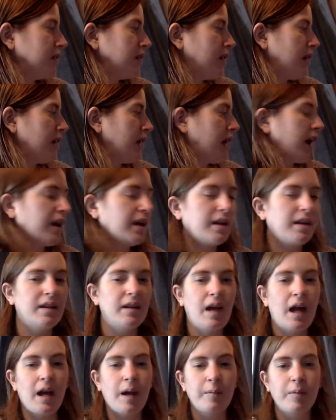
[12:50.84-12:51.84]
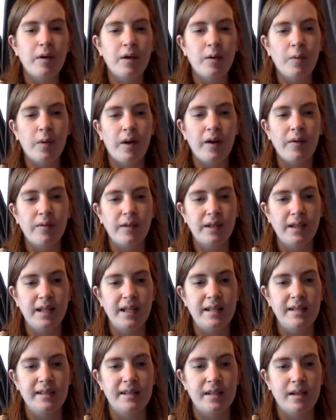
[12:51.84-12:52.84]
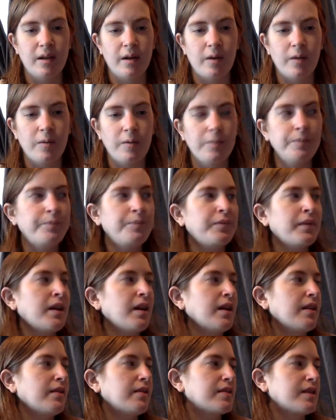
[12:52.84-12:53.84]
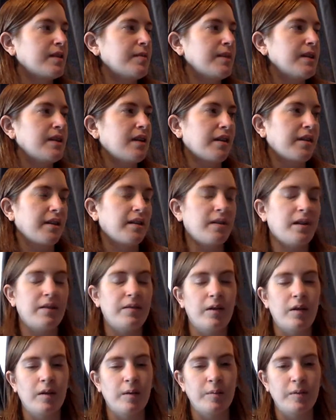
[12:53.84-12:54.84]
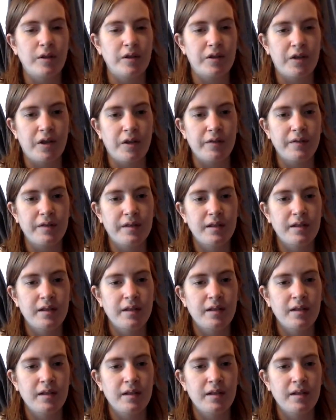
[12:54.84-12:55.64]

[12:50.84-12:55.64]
and I put it where it really needs to go, there's going to be nothing left on the bookshelves.